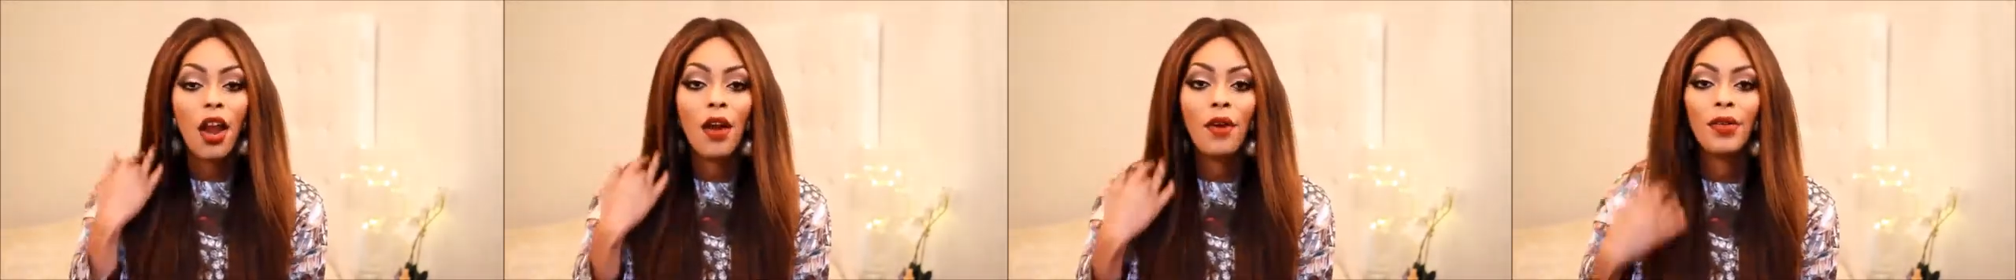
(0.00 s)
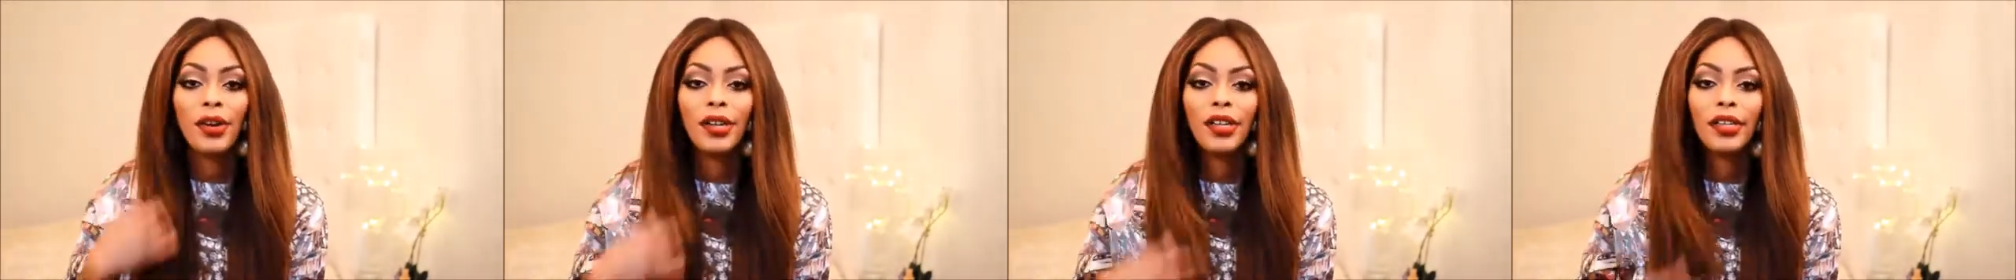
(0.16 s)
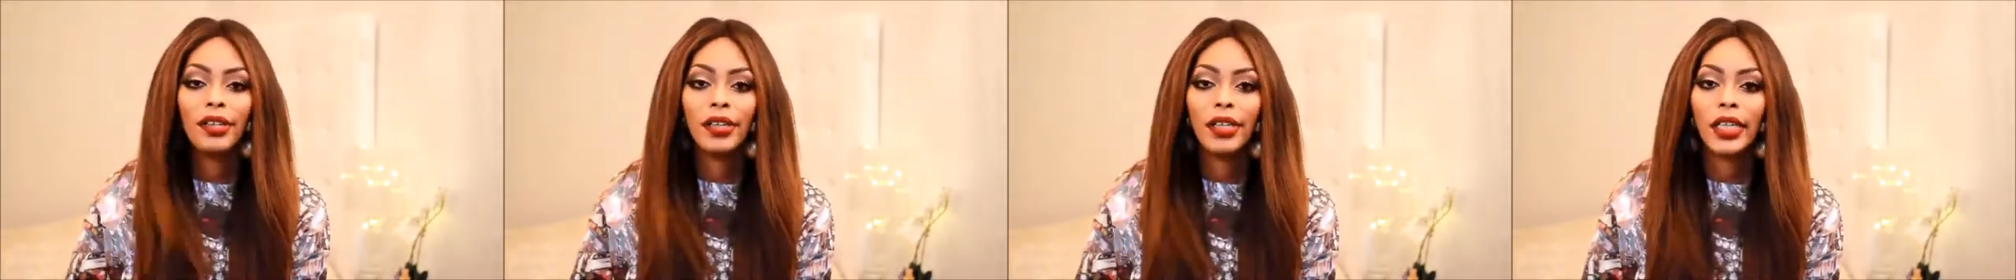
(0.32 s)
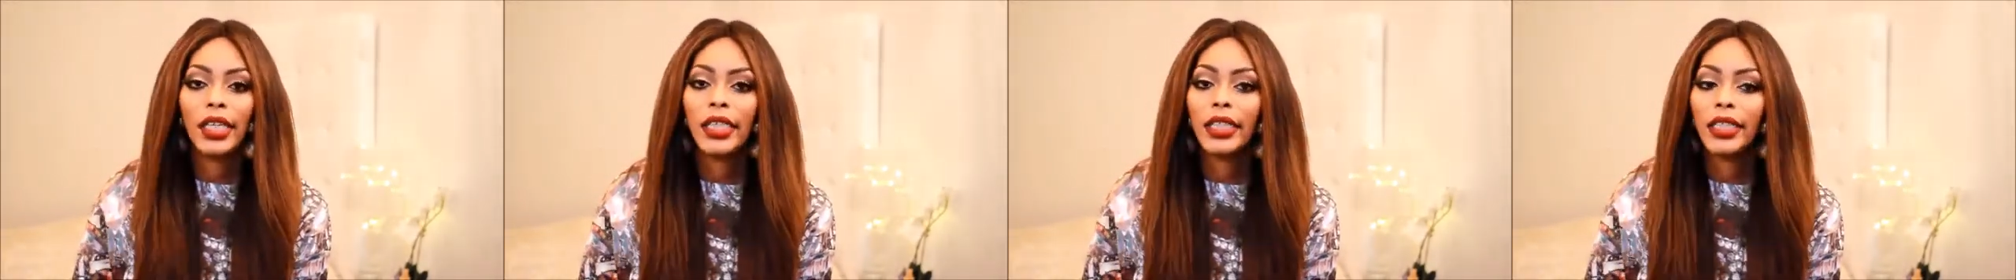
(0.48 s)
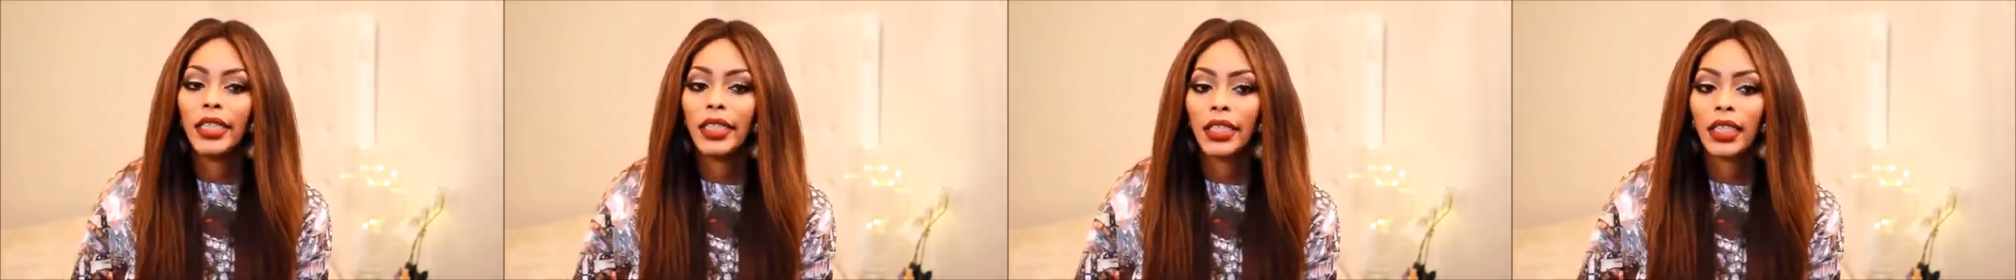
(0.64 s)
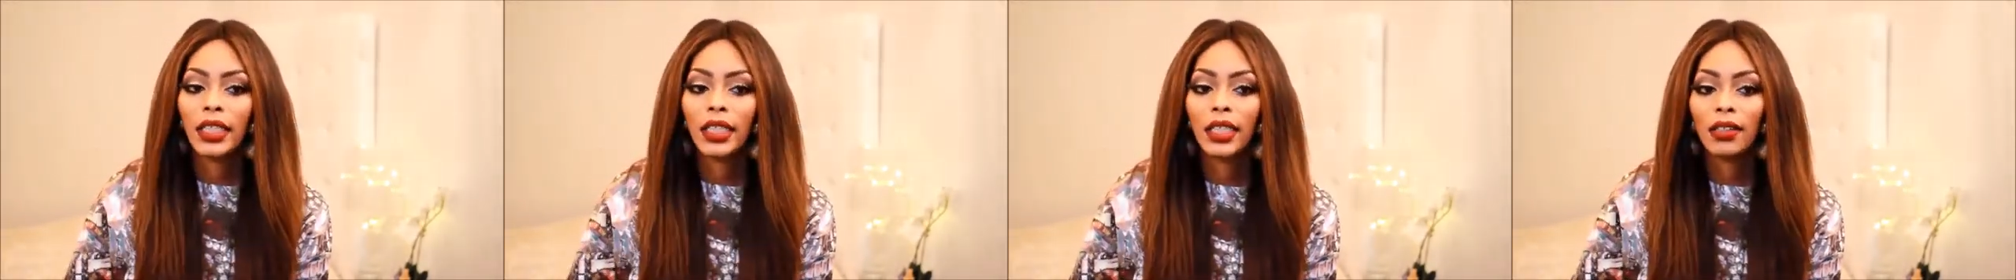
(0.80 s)

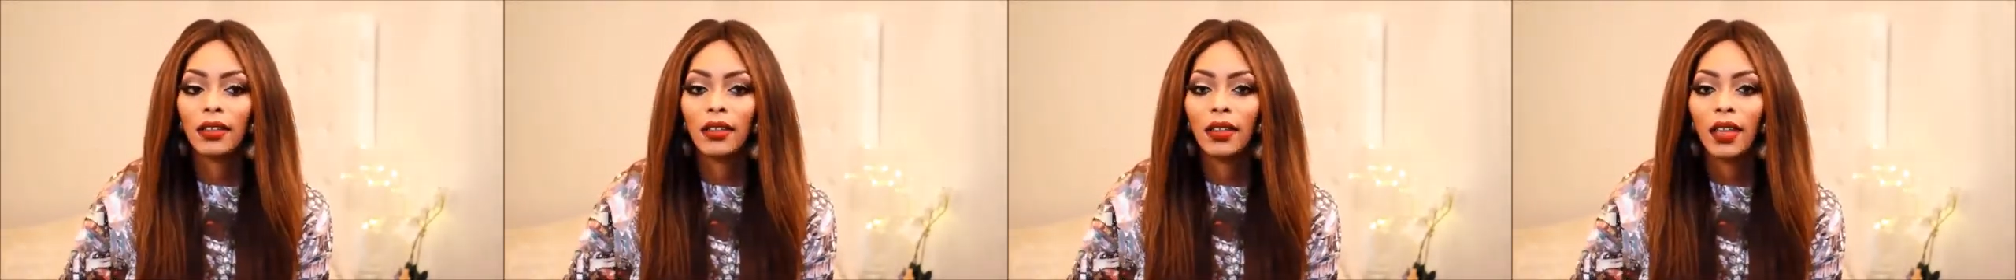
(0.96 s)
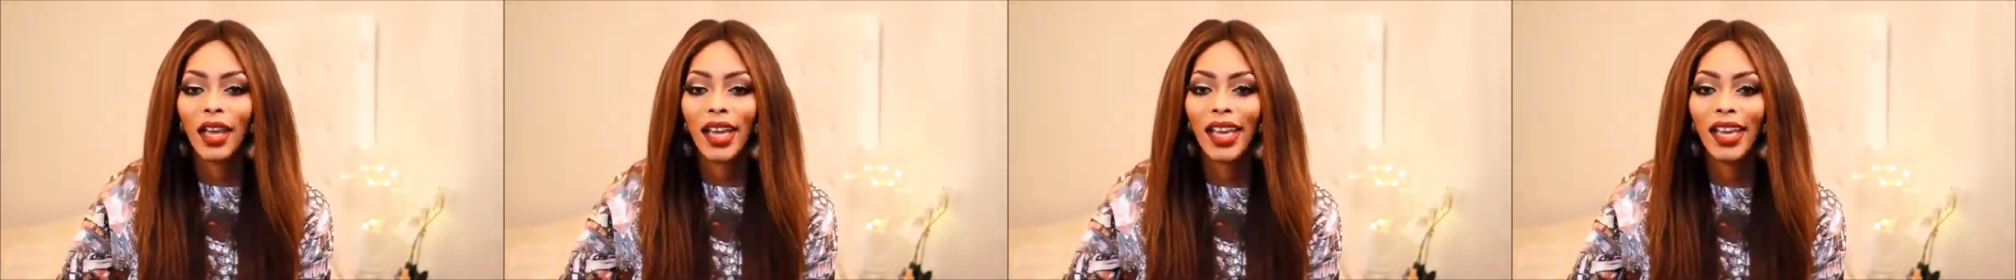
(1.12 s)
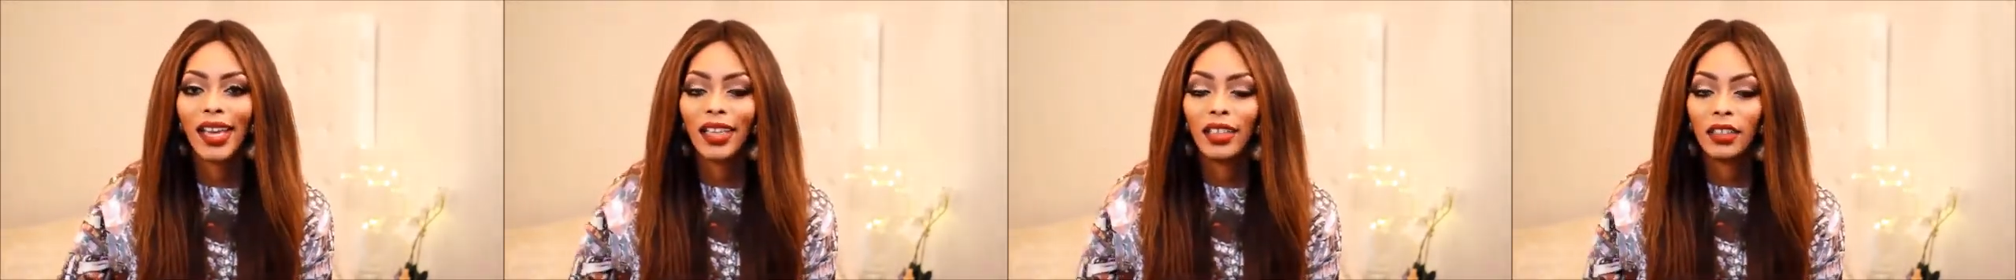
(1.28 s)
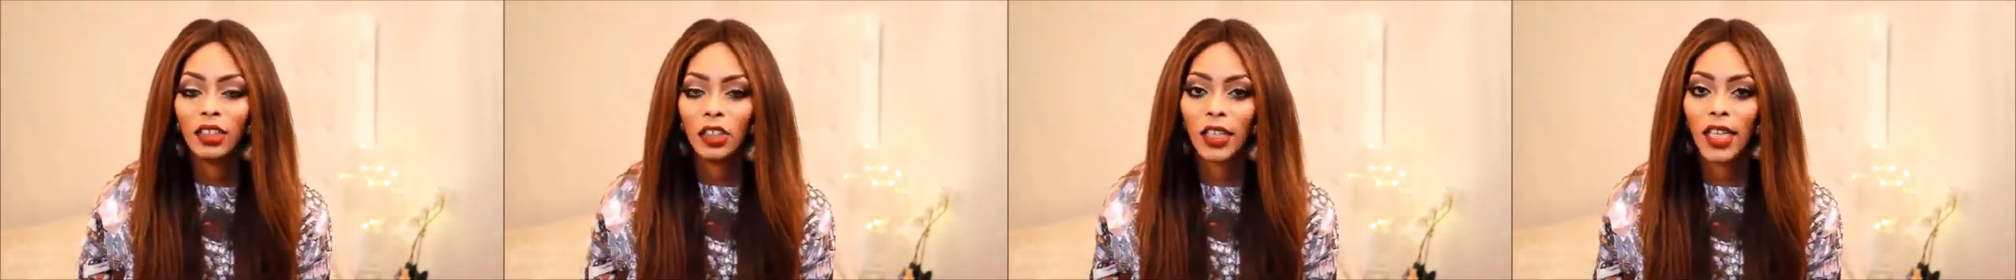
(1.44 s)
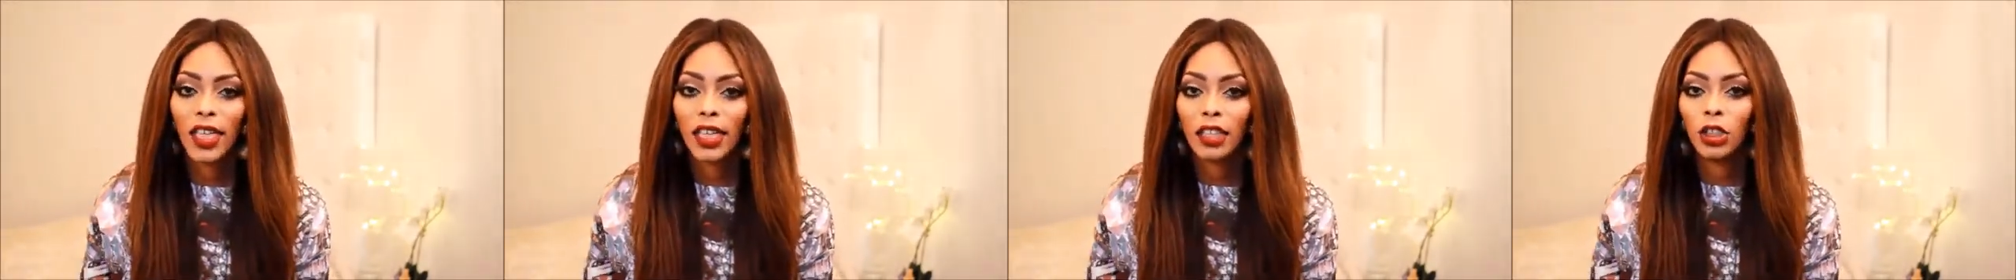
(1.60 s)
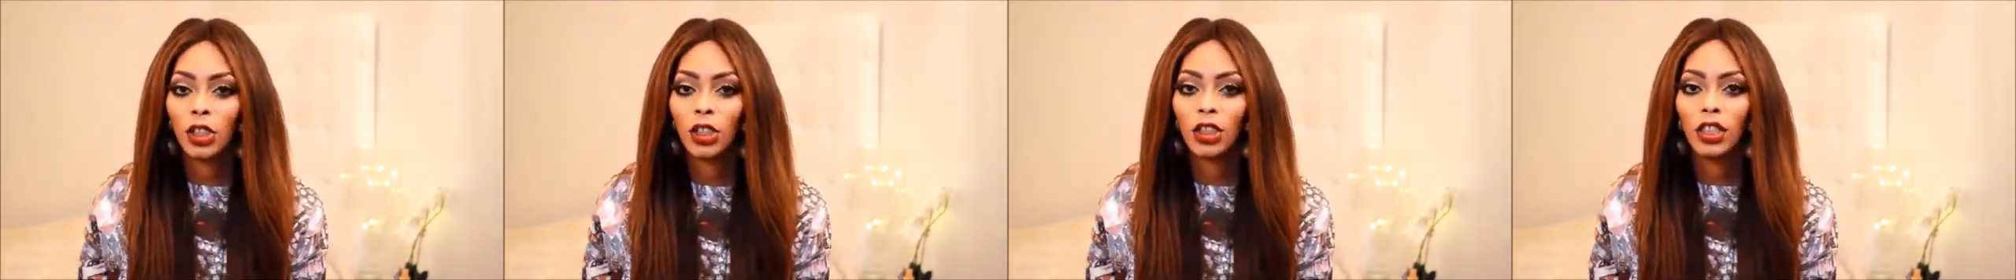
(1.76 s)
regarding hair
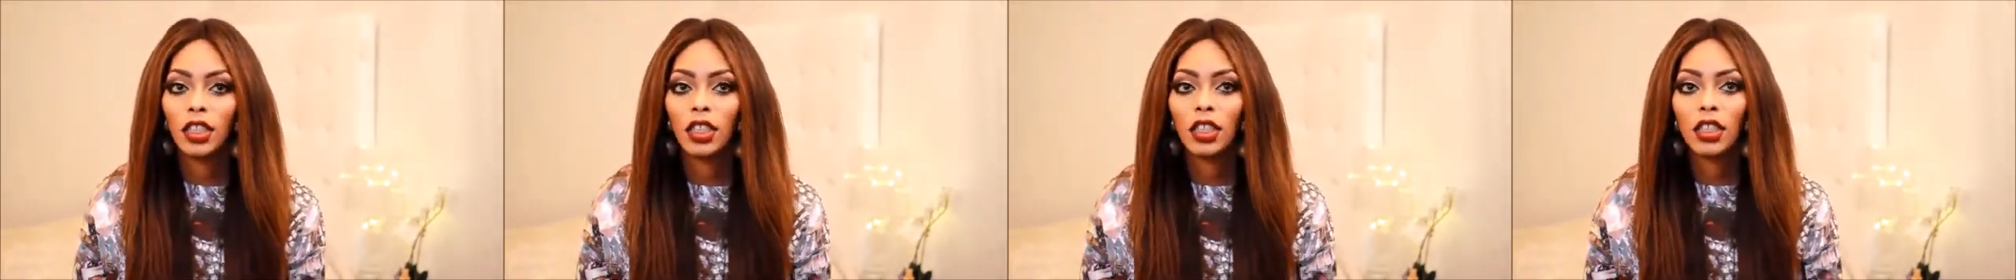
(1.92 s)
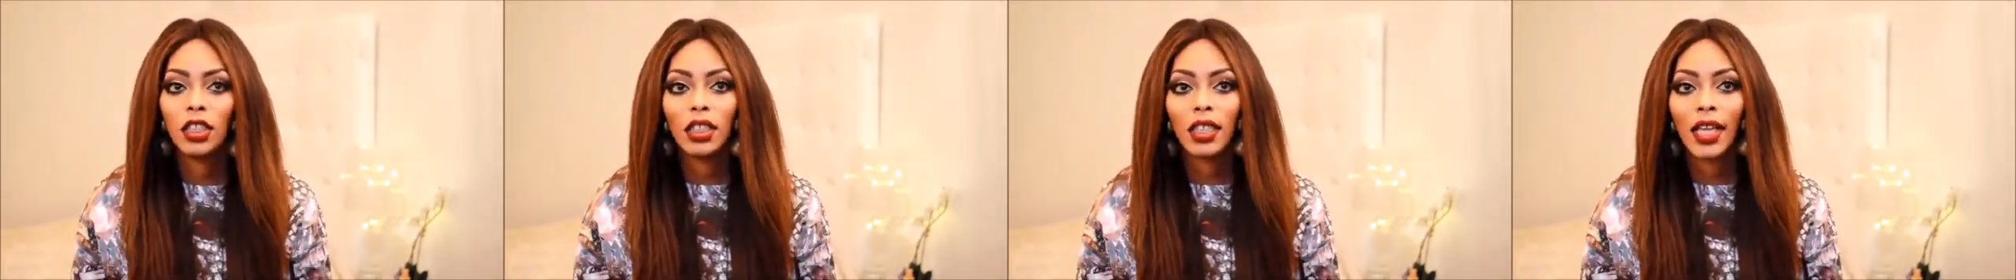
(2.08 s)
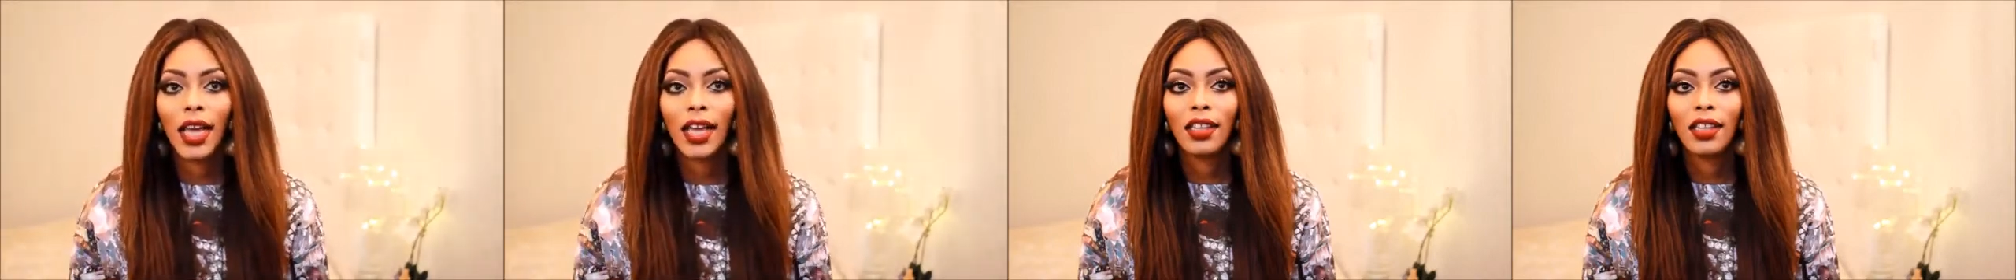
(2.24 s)
textures.